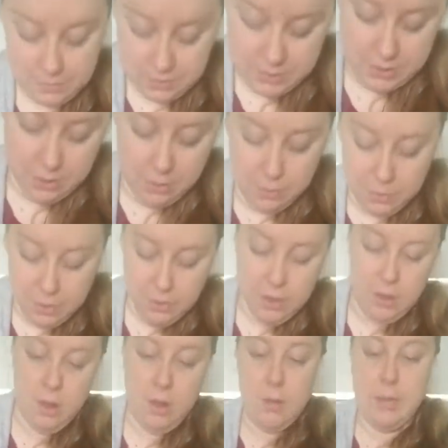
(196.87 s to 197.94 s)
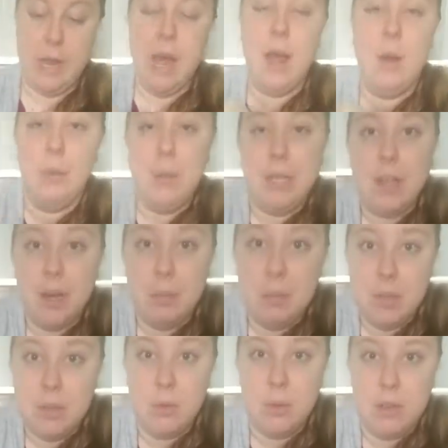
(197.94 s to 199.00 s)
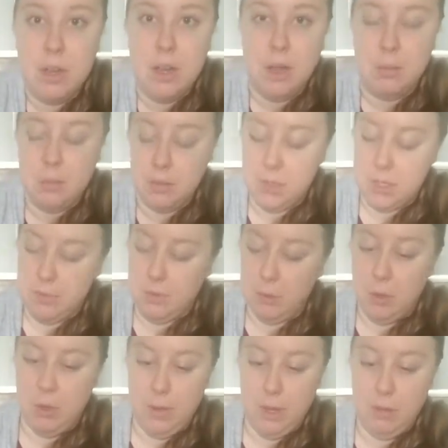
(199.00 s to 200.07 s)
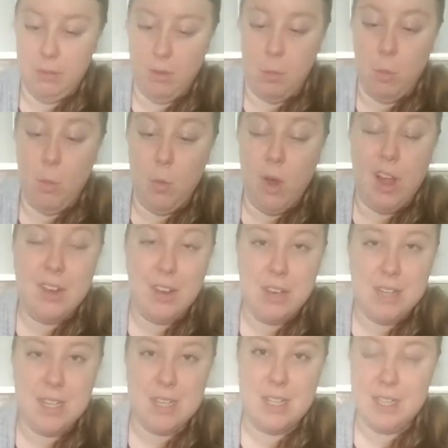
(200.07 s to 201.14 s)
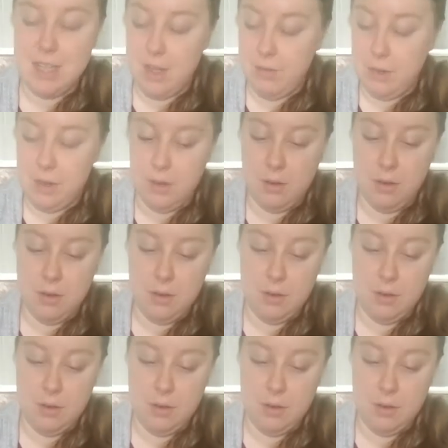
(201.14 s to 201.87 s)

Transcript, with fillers: So now we got to build with the numbers from going from one to seven.